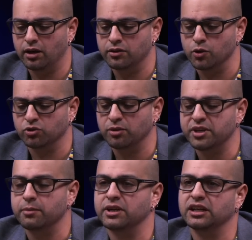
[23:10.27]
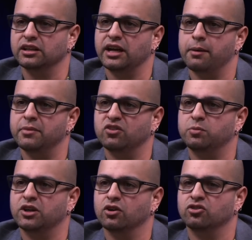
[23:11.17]
there was something immediately I missed
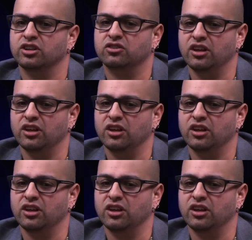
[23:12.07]
because it's